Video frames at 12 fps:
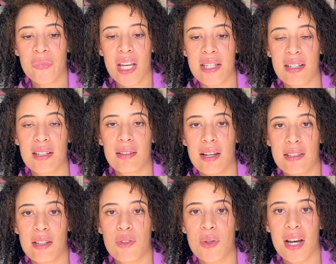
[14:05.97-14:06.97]
as a
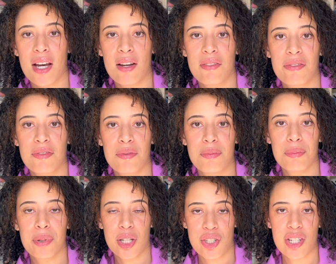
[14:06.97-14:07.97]
collective you have
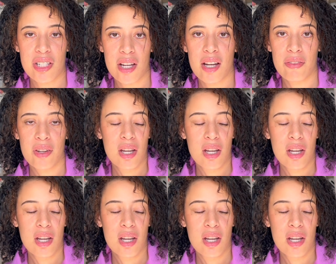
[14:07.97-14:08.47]
plushy stuff.